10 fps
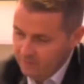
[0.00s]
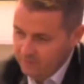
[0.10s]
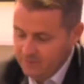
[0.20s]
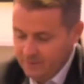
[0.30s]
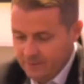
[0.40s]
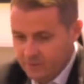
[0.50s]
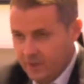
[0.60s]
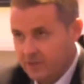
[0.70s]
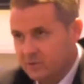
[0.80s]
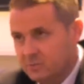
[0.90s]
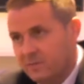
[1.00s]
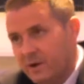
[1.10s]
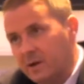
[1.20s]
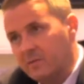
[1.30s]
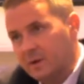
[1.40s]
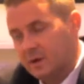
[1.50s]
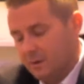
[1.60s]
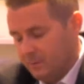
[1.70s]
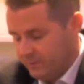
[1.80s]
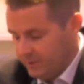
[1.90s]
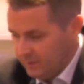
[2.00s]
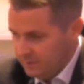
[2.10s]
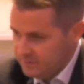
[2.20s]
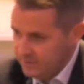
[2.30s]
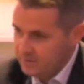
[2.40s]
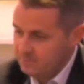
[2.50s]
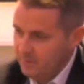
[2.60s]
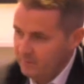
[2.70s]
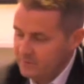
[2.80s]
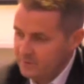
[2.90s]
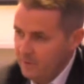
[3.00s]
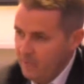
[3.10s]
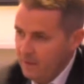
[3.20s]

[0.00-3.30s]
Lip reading: Obviously, the changes we've had over the club over the last 6 months,